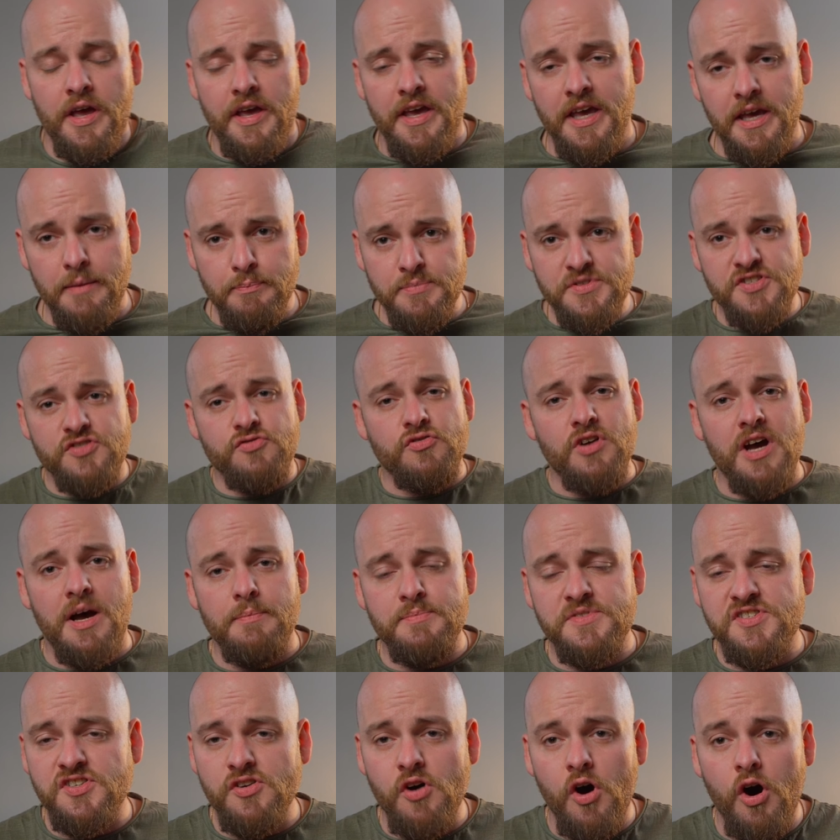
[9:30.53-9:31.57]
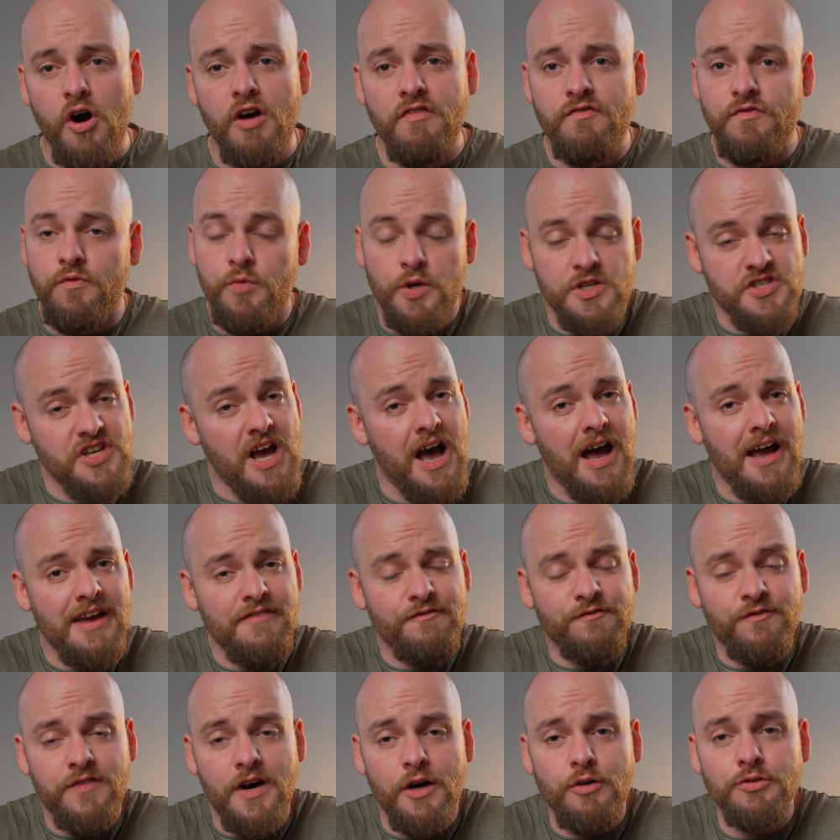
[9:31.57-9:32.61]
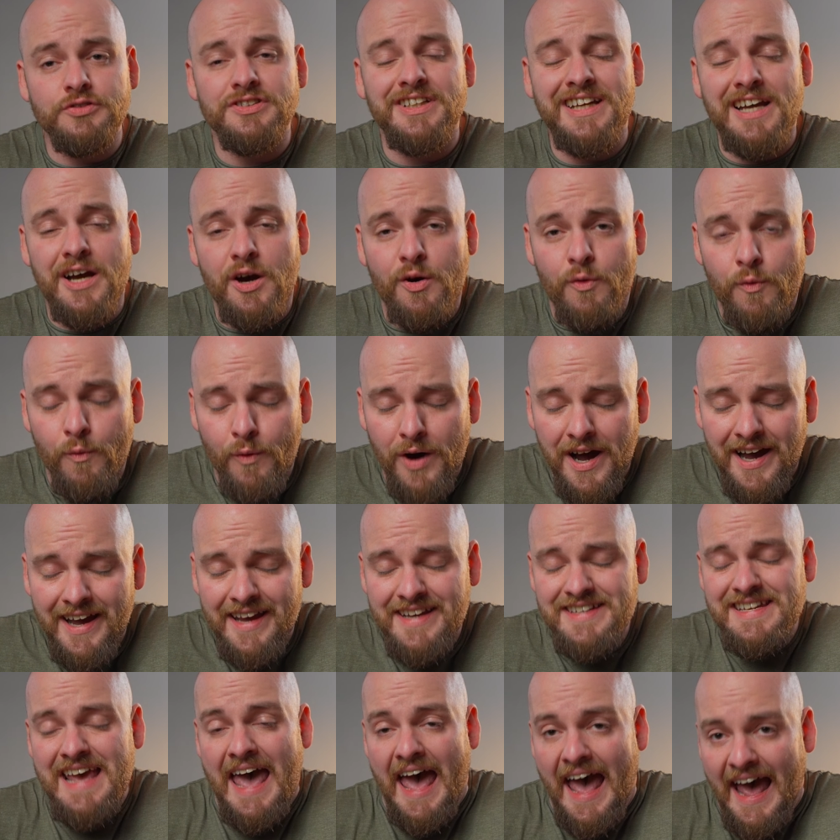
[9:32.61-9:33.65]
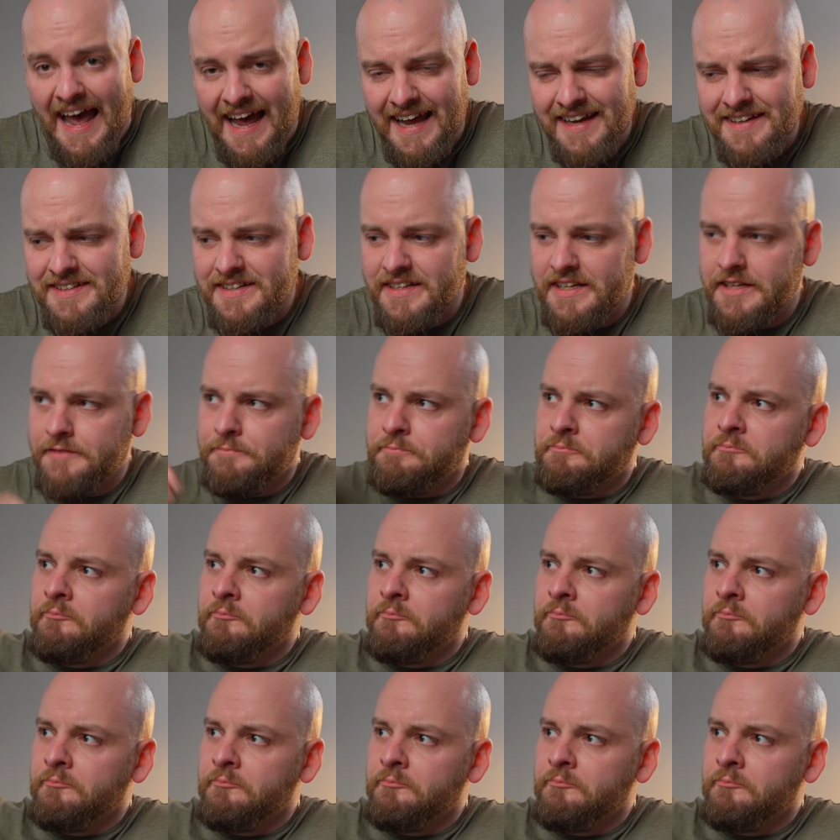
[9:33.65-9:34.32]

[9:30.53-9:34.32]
hip straps off, which I found quite handy.